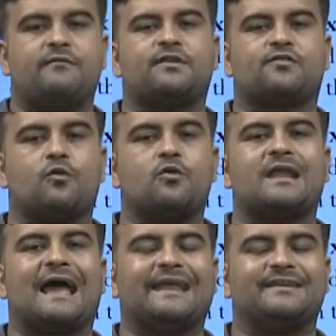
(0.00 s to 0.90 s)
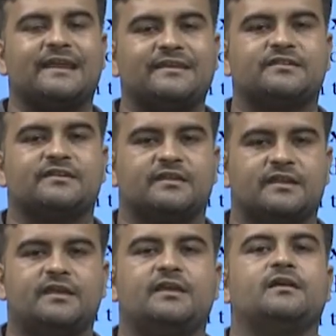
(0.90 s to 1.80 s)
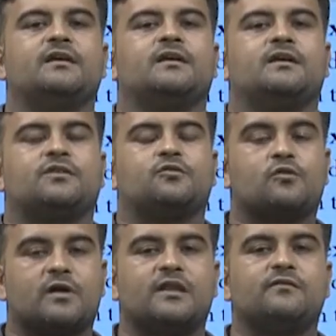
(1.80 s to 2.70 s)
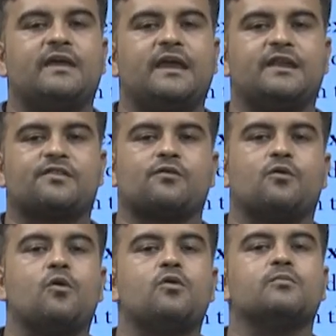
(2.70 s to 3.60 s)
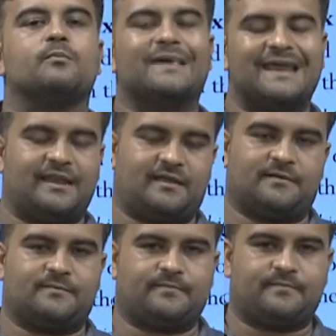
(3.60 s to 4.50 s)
its own identity, to convey its own meaning.